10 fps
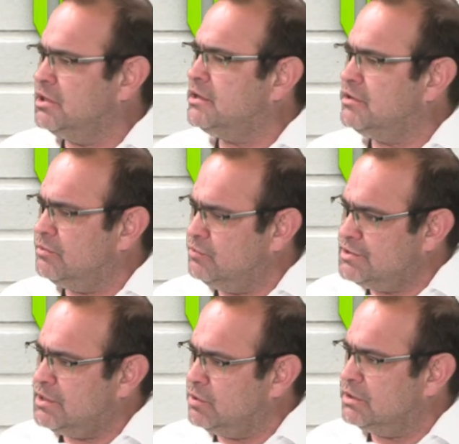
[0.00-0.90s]
And we
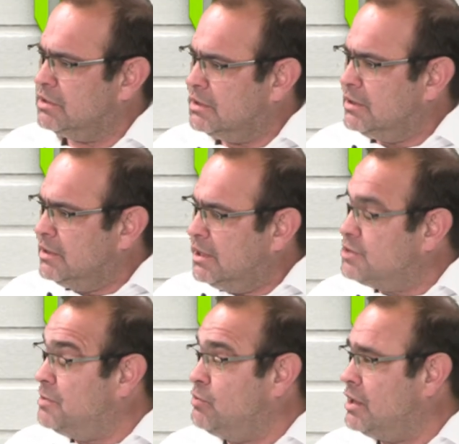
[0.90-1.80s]
say, well, it's
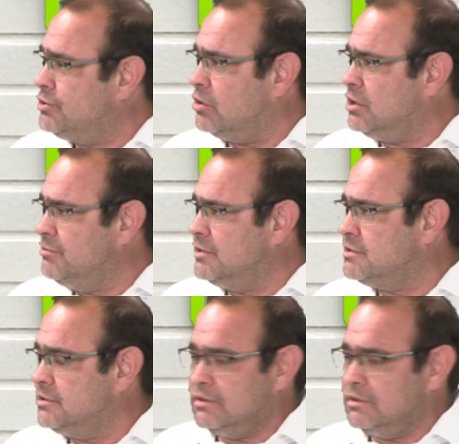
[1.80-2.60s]
been well documented